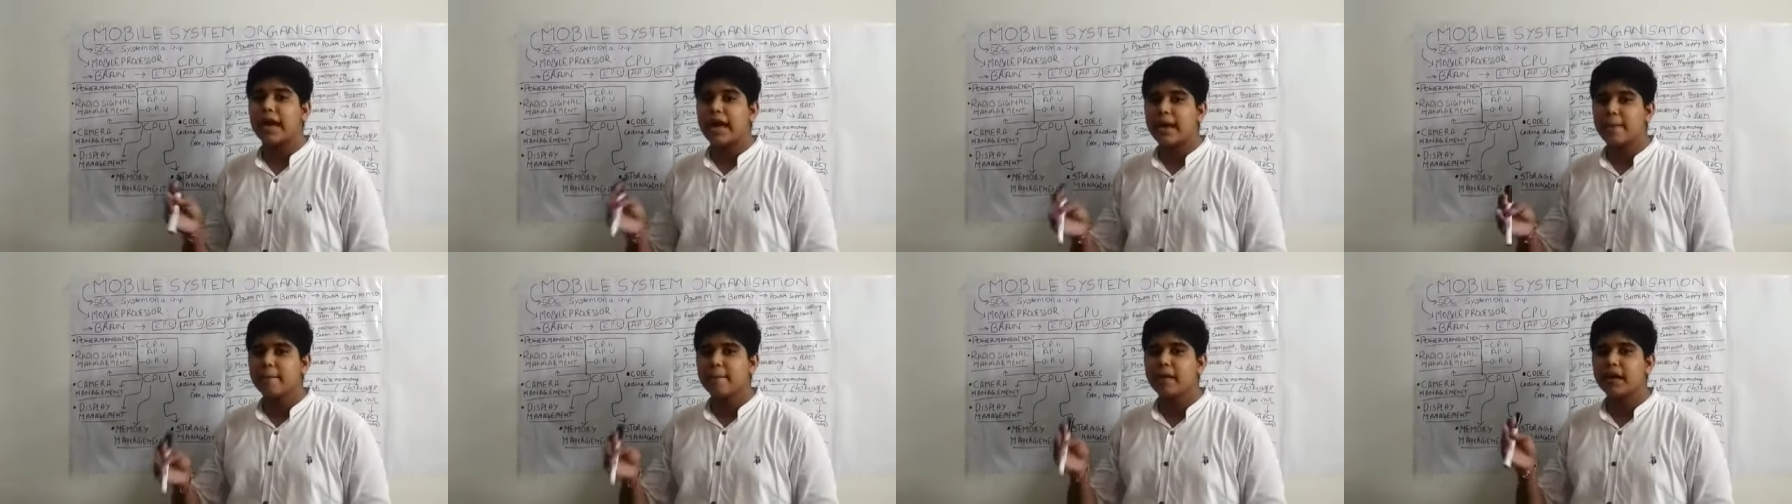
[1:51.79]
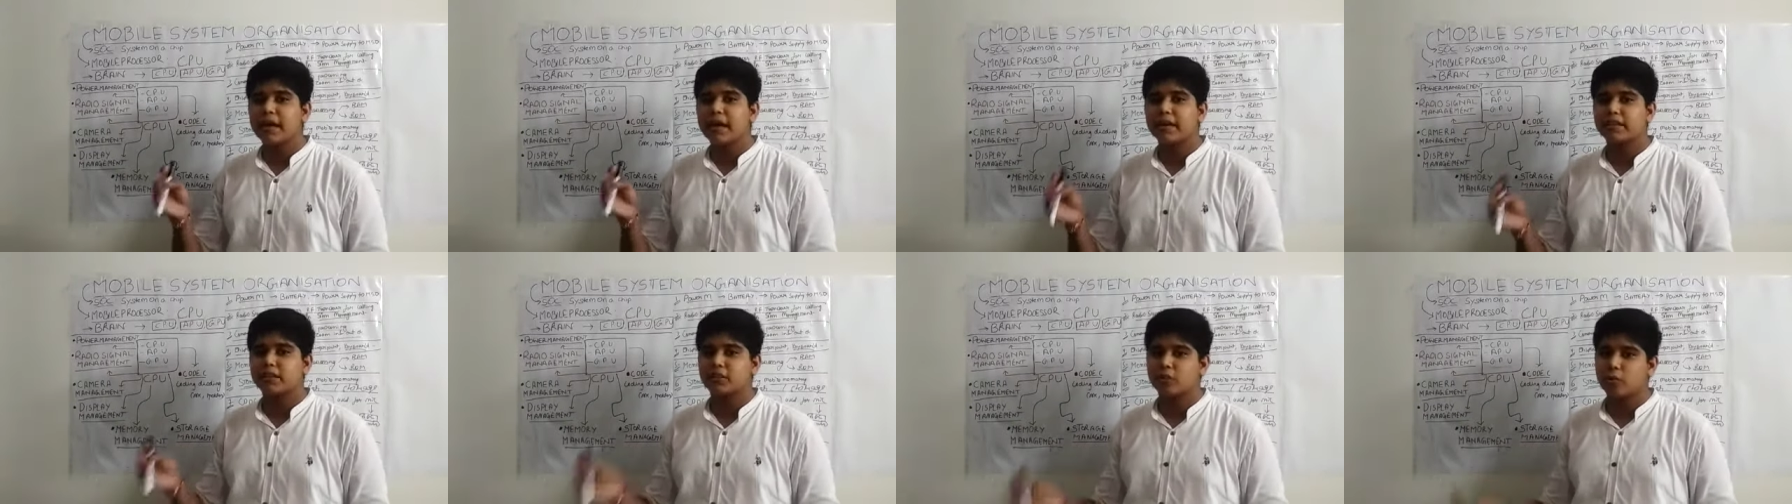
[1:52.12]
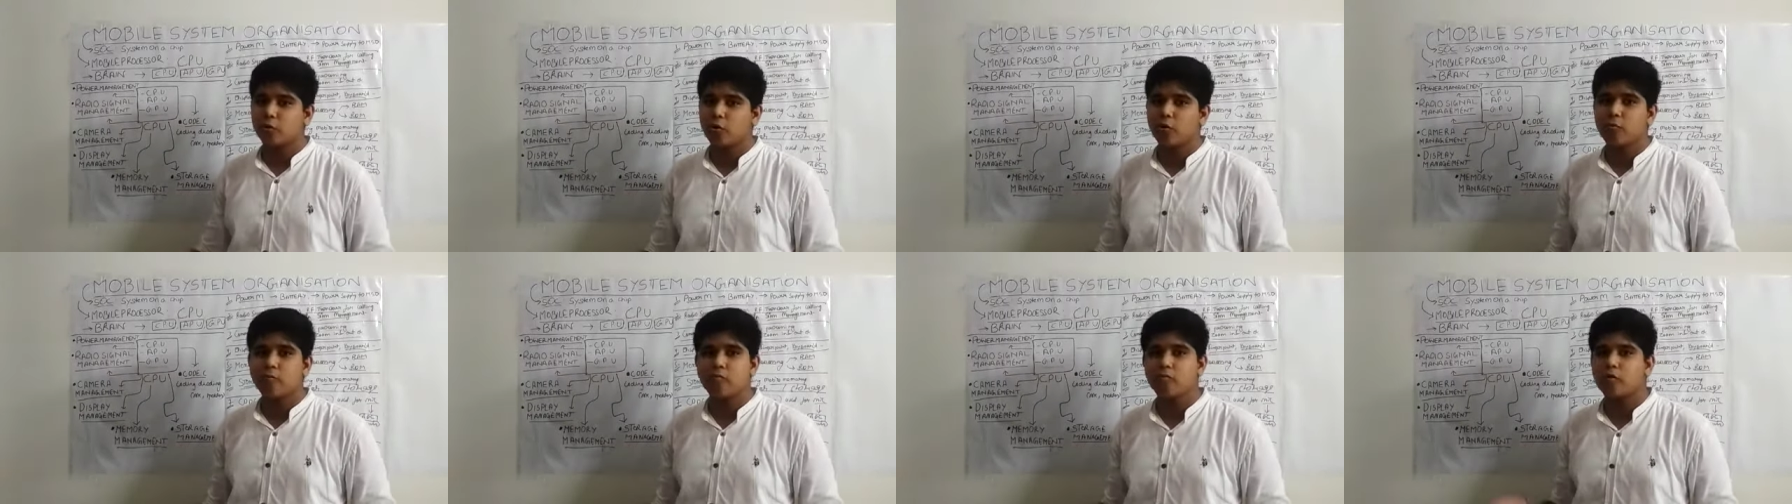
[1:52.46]

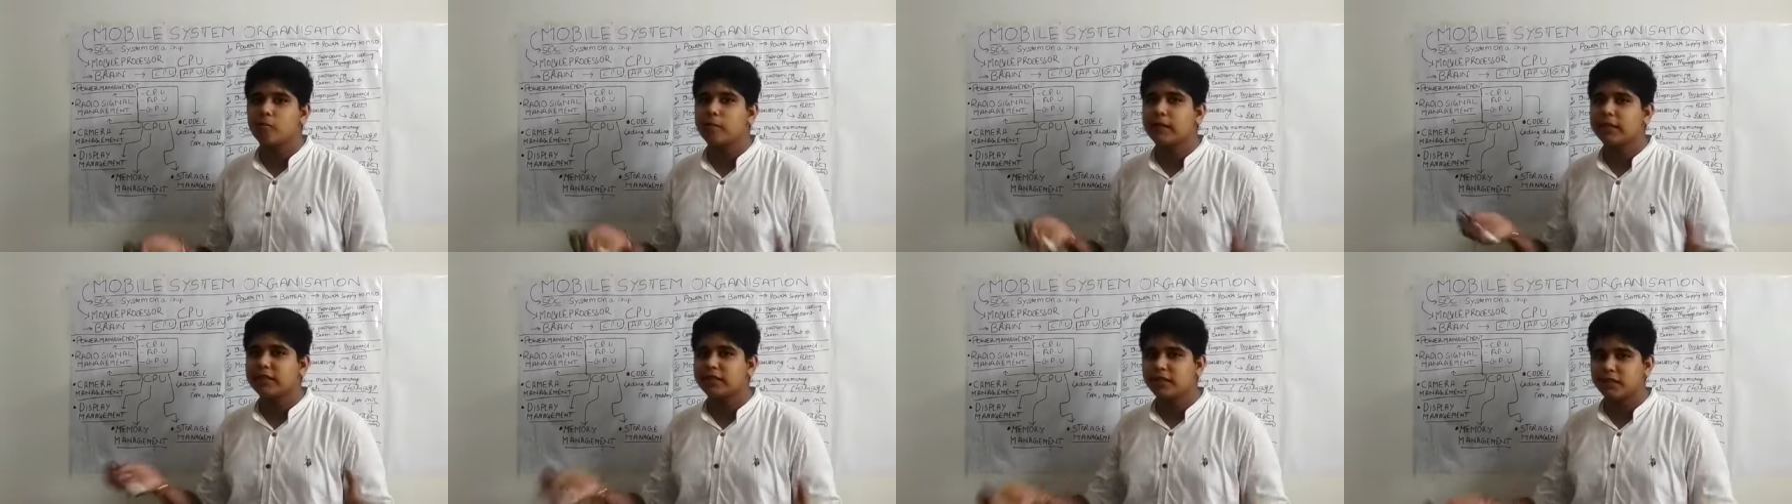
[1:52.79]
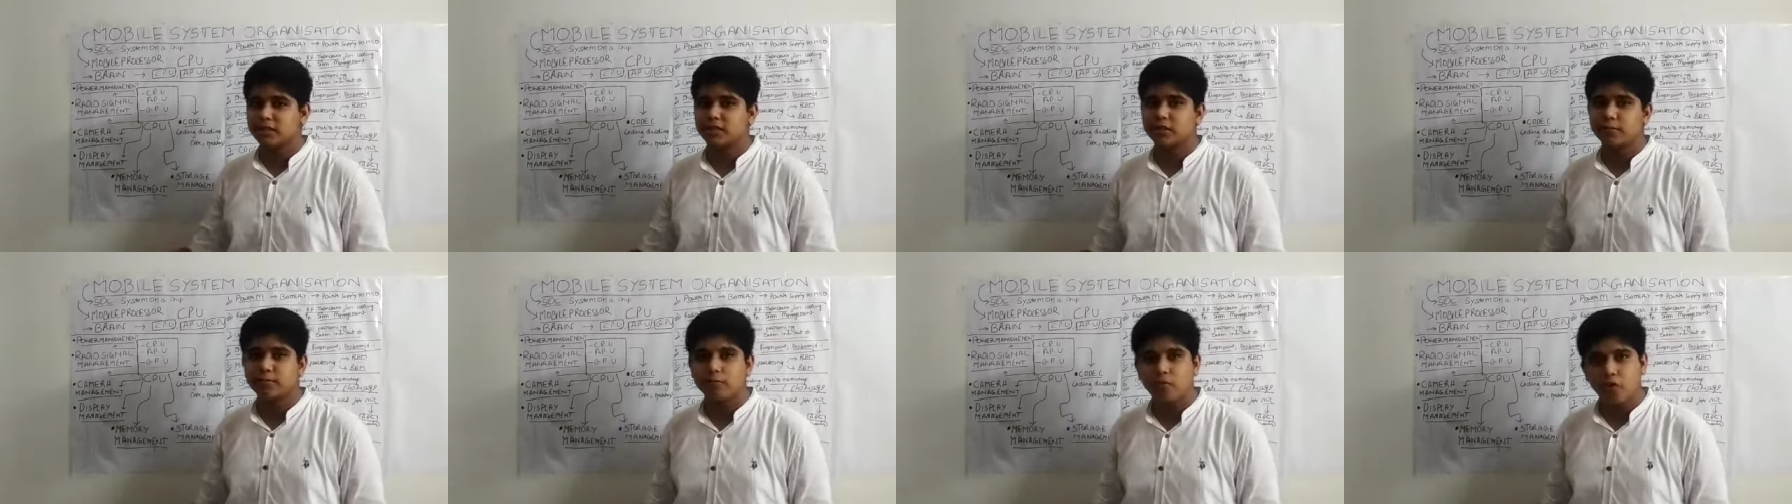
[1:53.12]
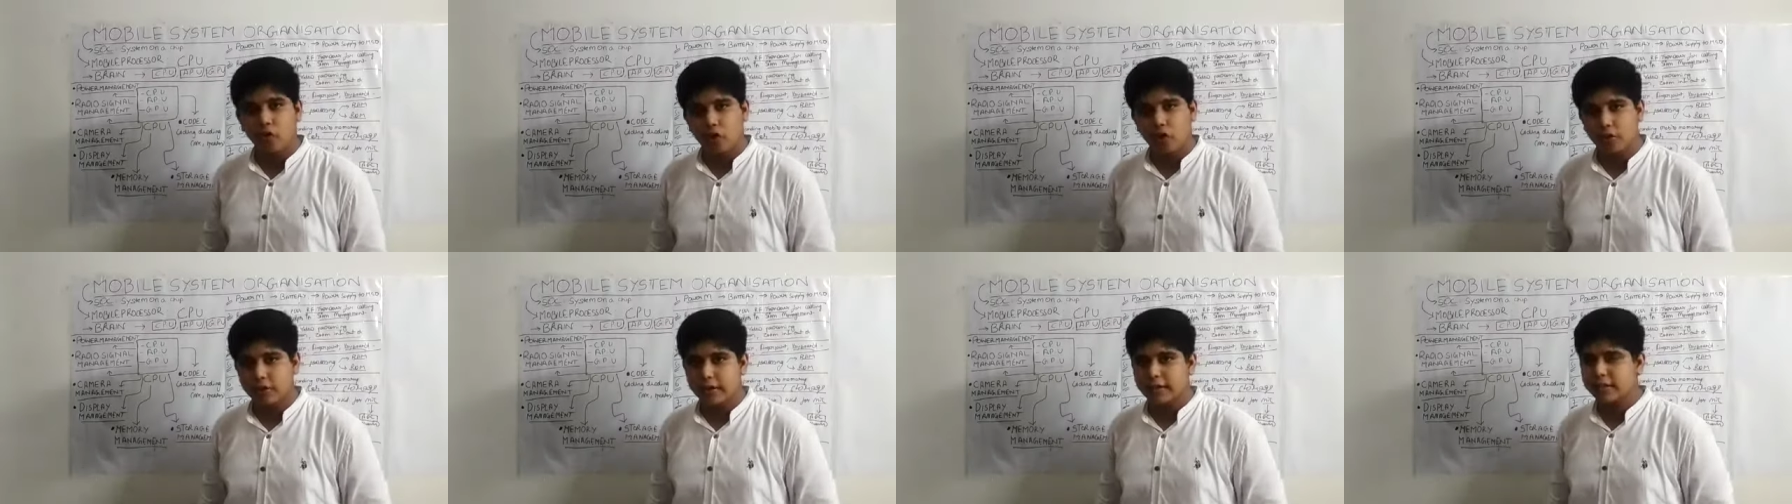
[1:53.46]
MSO mobile system
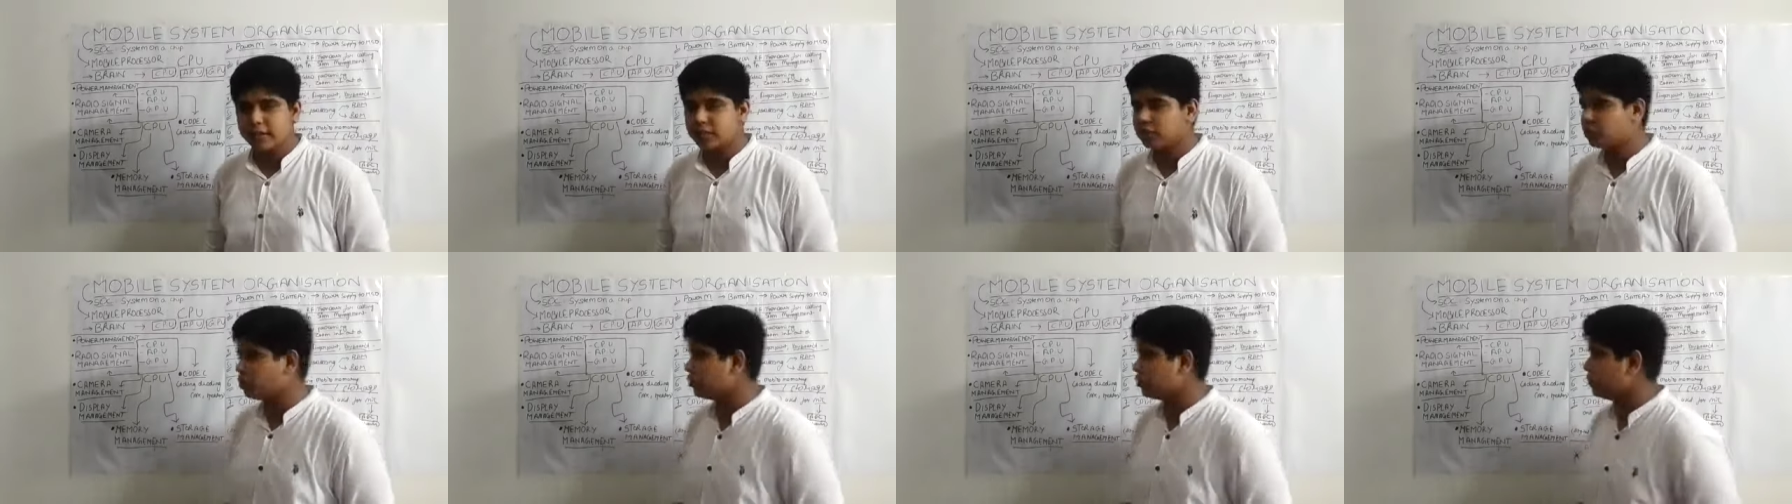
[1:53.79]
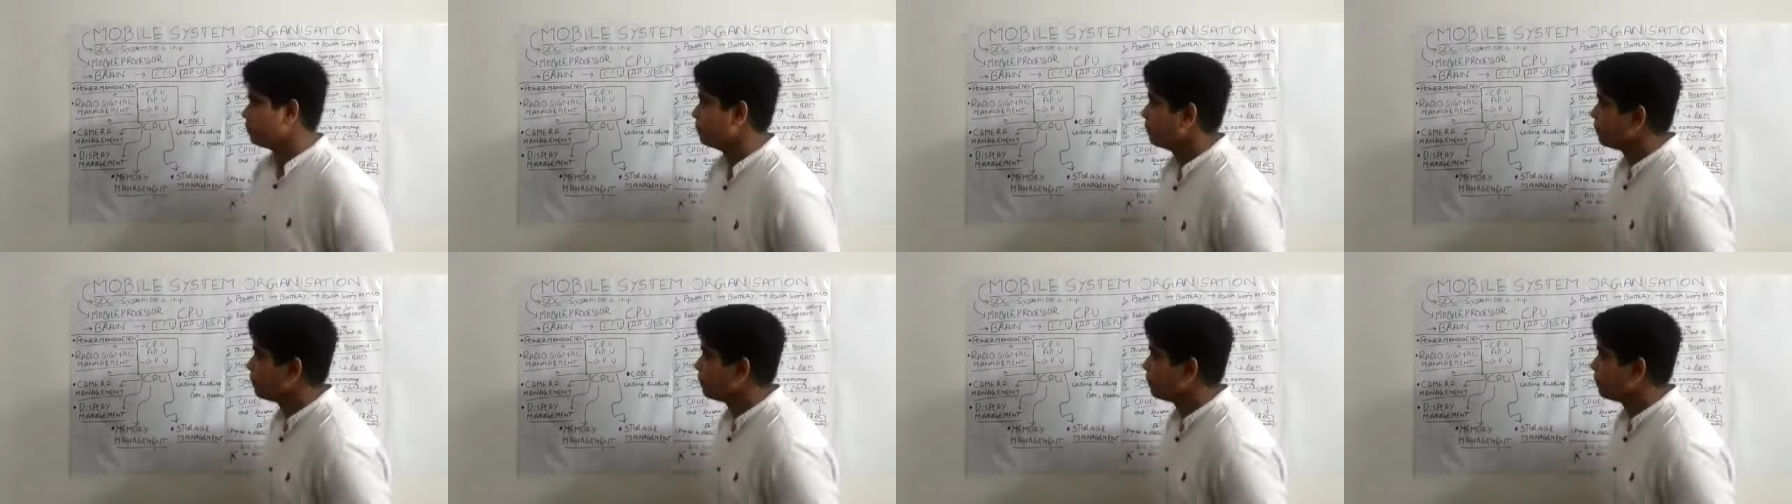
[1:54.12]
organization.